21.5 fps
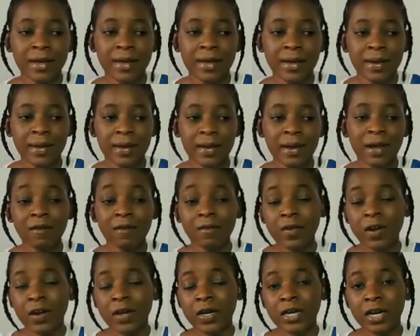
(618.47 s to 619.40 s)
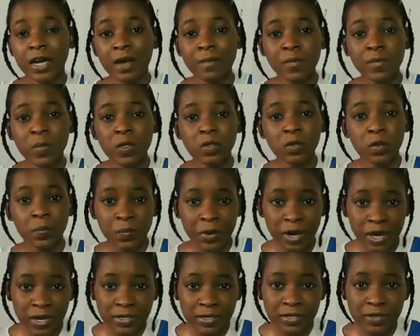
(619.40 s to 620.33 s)
uh, covering up is
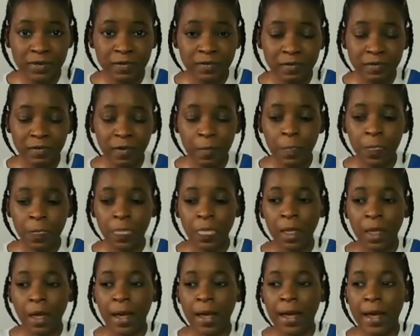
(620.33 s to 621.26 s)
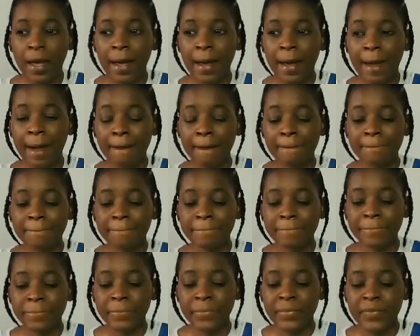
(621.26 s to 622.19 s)
oppressive
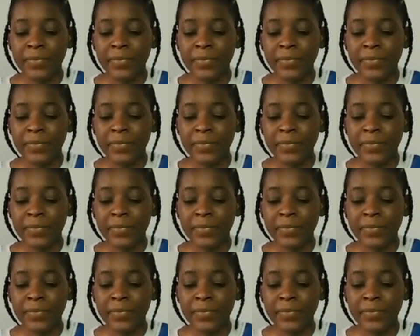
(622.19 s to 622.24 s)
um,